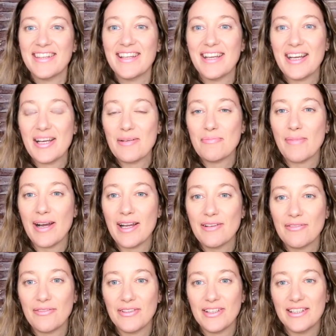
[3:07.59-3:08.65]
Uh, my
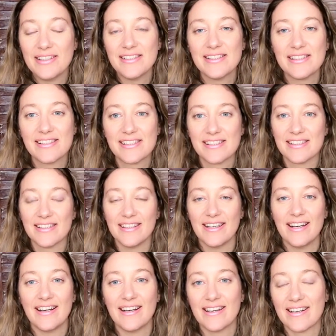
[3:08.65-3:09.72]
fins
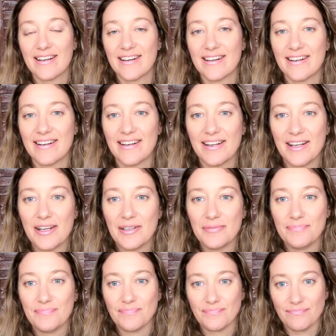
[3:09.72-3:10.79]
are
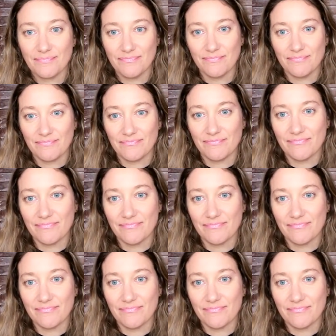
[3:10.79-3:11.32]
um,